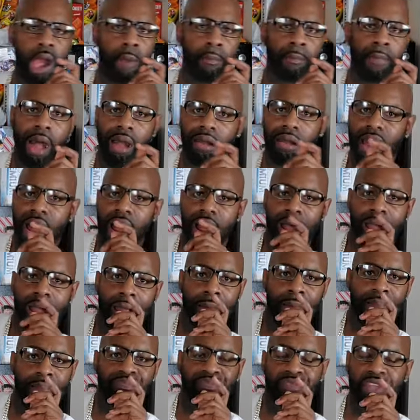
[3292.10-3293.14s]
My
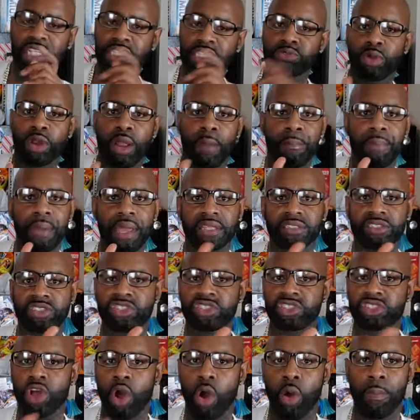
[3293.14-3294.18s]
God, this would have been
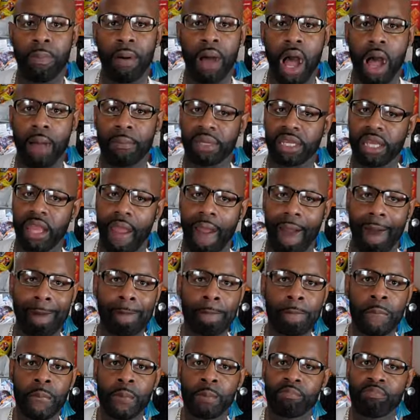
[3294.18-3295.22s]
so bomb in that.
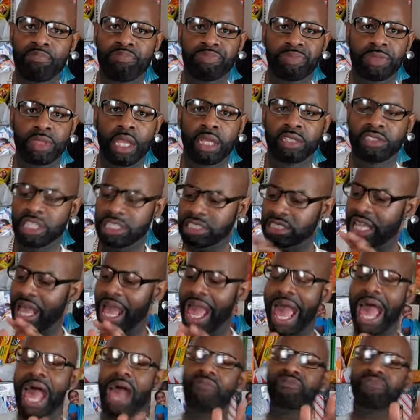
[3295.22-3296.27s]
Just to
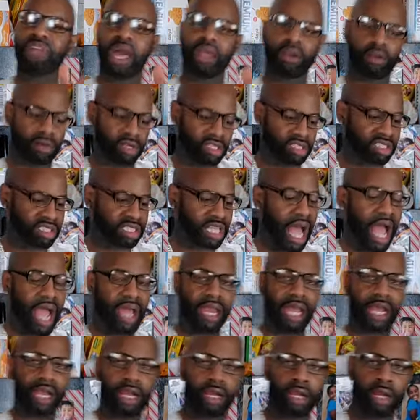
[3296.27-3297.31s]
have that on the side
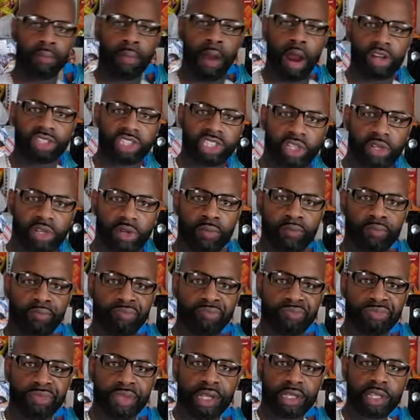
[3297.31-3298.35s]
like a commercial.
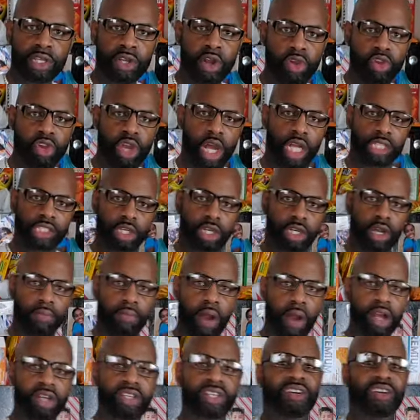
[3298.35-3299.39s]
You know, you got your
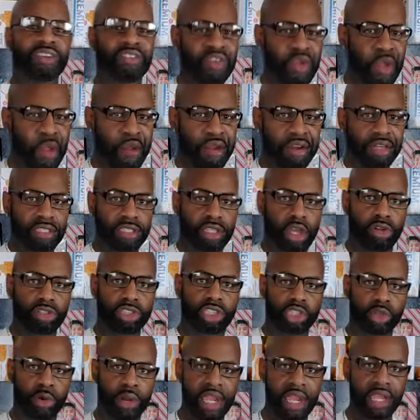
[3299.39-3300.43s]
commercial, your
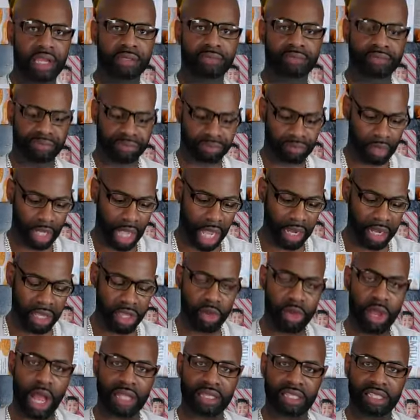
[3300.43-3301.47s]
drink, and then
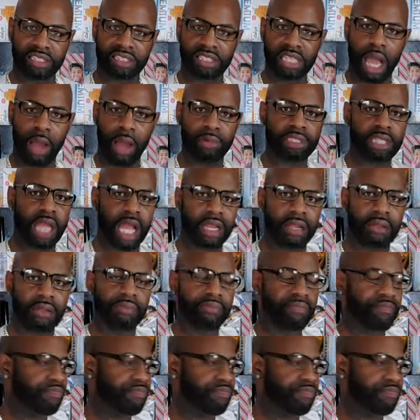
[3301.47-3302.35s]
you got the sandwich like.